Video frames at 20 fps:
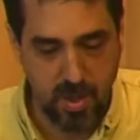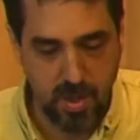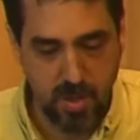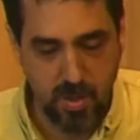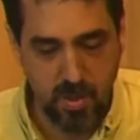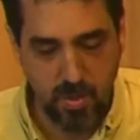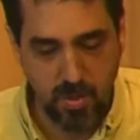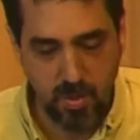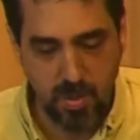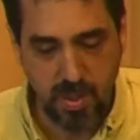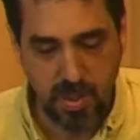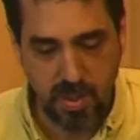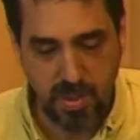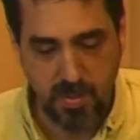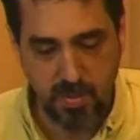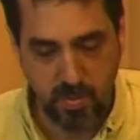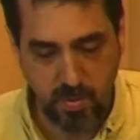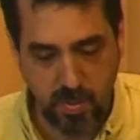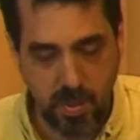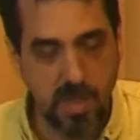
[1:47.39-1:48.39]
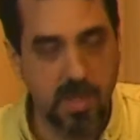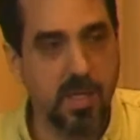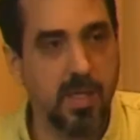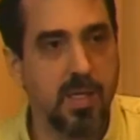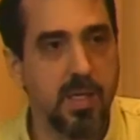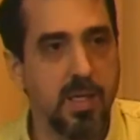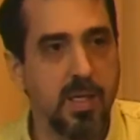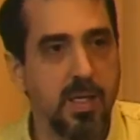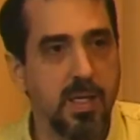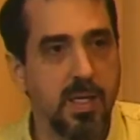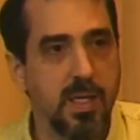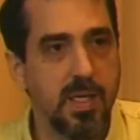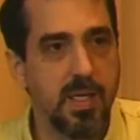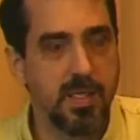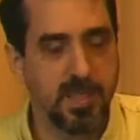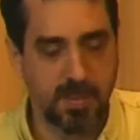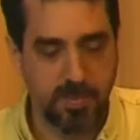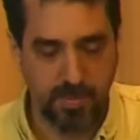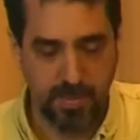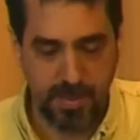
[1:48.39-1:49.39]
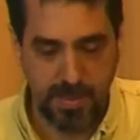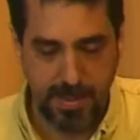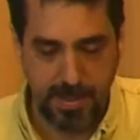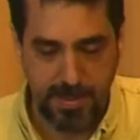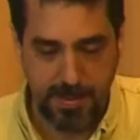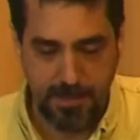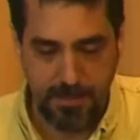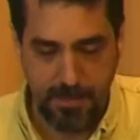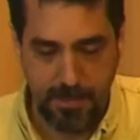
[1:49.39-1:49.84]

who is we, is in play.